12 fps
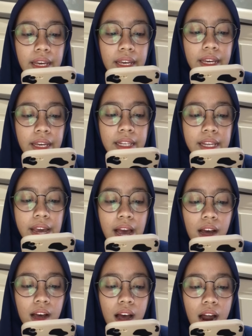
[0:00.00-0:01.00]

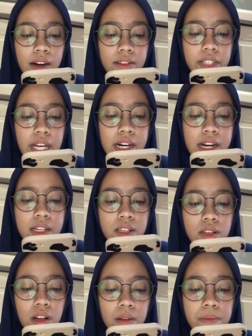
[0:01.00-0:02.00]
iliac
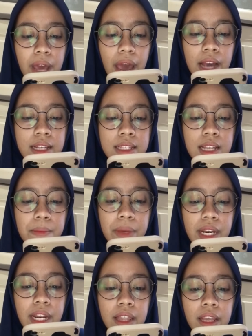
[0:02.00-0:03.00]
arteries should be
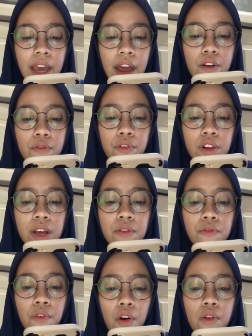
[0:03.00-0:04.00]
examined carefully
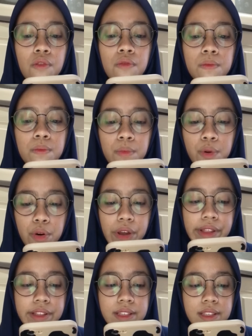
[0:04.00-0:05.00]
for
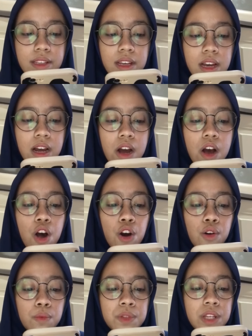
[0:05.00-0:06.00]
breaths.
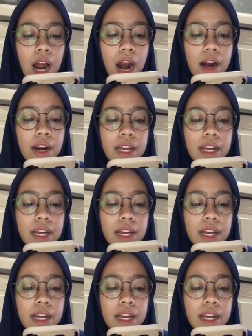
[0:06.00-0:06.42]
Rubes are